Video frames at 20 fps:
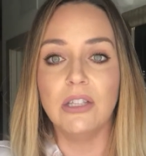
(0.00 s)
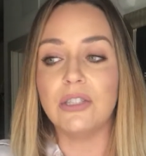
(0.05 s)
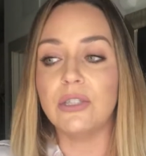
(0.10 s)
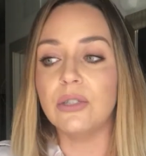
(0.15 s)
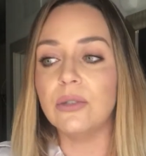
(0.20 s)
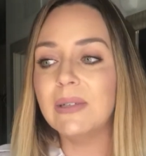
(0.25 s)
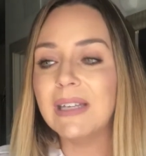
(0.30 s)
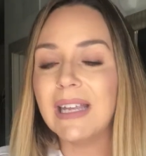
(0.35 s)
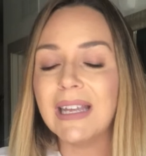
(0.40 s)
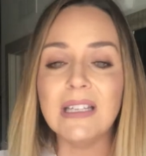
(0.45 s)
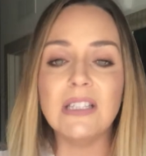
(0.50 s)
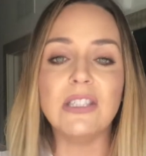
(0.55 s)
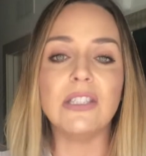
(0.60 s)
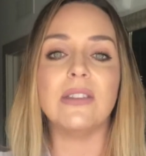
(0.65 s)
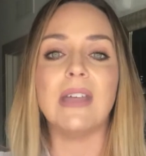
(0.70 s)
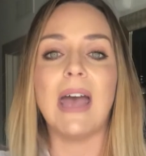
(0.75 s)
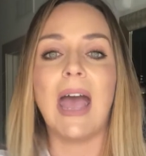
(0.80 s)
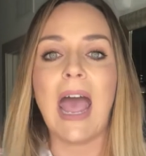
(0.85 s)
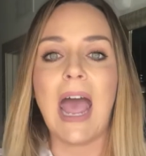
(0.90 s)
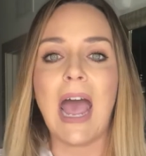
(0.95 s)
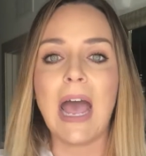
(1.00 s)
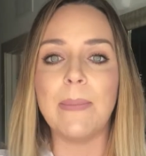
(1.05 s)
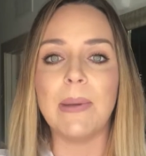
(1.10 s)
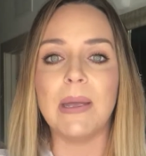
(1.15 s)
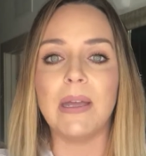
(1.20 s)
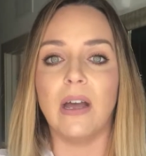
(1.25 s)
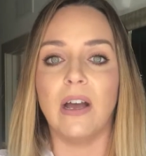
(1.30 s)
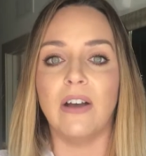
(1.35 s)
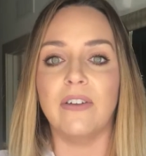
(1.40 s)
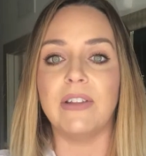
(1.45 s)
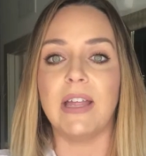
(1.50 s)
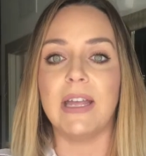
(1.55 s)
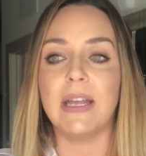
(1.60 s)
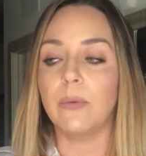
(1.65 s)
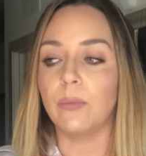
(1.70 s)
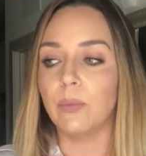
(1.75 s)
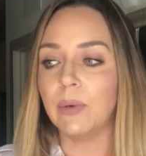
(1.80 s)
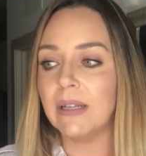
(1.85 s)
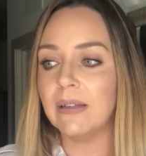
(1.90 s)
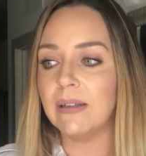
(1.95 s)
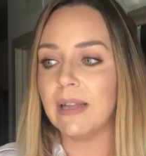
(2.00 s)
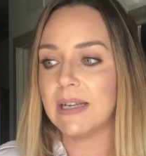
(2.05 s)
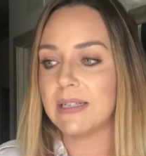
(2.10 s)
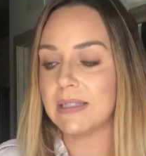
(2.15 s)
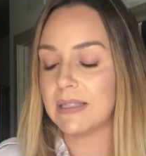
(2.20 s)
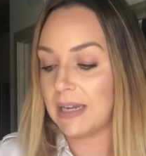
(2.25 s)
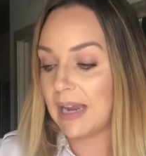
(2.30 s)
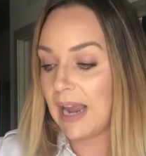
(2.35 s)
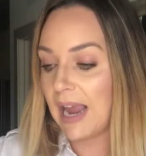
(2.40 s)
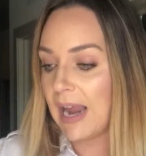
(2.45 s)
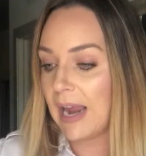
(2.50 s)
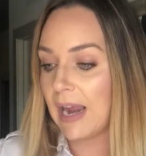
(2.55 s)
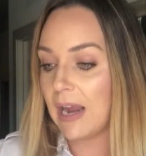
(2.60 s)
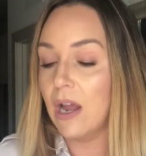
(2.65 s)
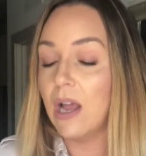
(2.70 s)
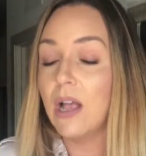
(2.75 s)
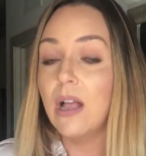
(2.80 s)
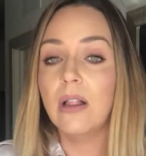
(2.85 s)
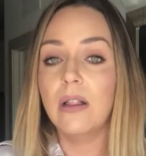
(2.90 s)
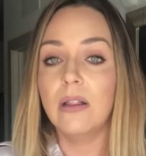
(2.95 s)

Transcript: to get into the habit of realizing, hey,